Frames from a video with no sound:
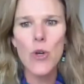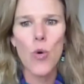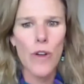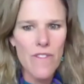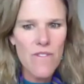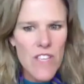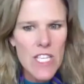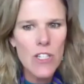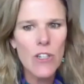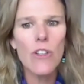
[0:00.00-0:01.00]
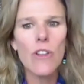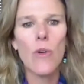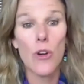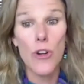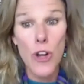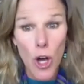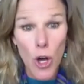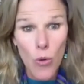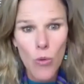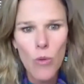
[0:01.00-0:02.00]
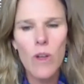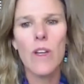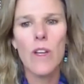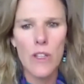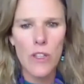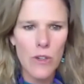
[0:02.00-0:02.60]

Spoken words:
or feel or know your